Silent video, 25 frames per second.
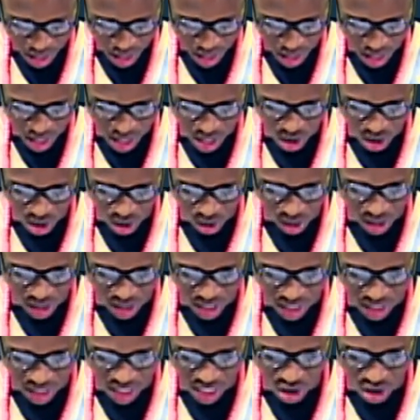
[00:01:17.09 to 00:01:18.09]
In not
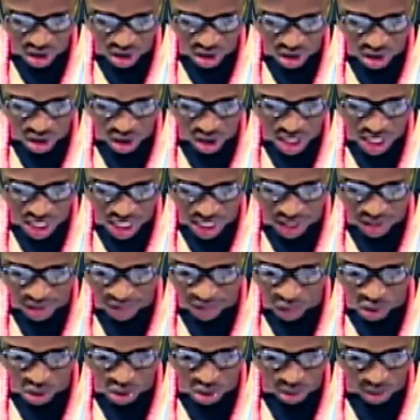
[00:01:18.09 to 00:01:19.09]
need
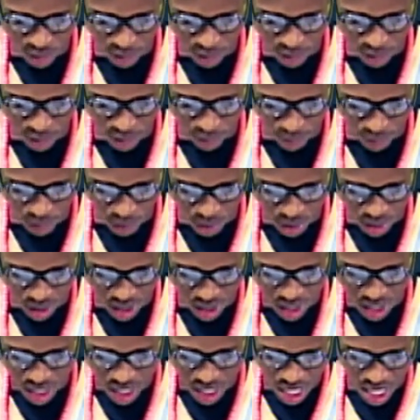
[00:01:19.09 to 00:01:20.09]
for use phone
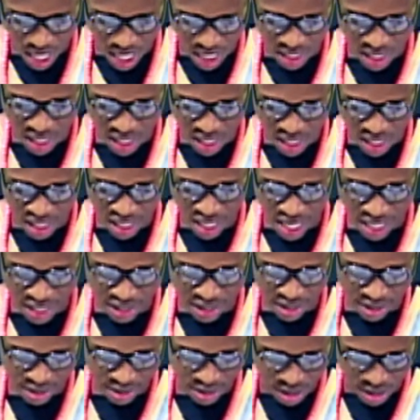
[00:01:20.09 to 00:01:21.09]
and
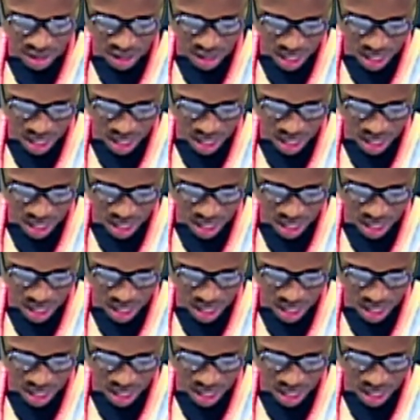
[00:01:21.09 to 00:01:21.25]
last